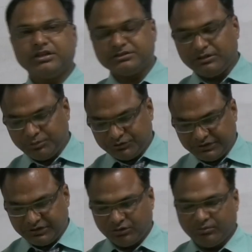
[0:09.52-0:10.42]
myself
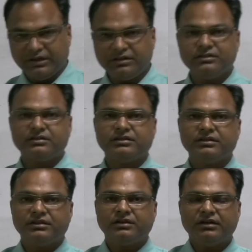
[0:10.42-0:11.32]
Pushpendra Kumar,
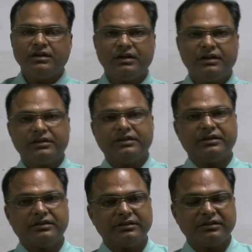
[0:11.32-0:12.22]
and
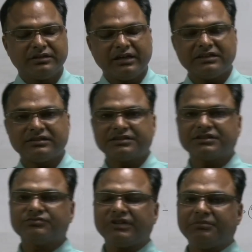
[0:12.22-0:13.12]
in last
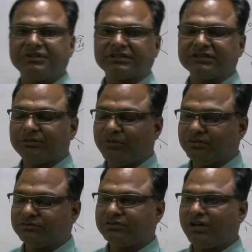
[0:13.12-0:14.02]
lectures we have discussed
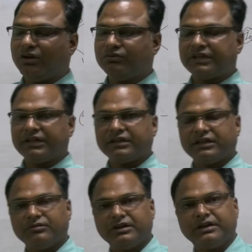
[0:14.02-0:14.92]
about how we can
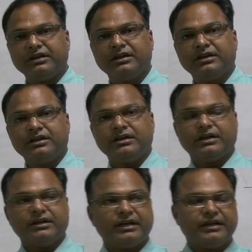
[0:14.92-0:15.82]
convert
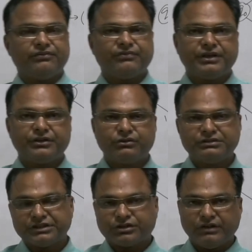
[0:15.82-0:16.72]
an NFA into
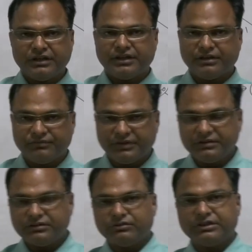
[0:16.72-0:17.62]
its equivalent DFA.
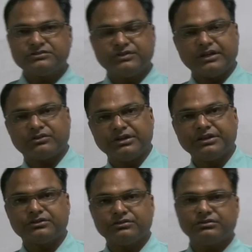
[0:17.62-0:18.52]
Today we are
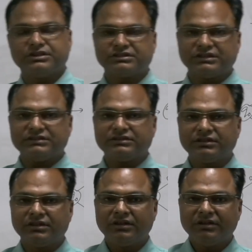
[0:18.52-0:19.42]
going to
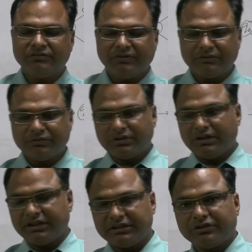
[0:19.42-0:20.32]
discuss
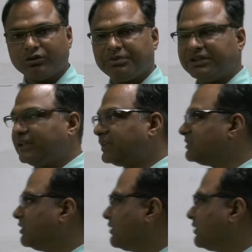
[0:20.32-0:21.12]
another topic, that is the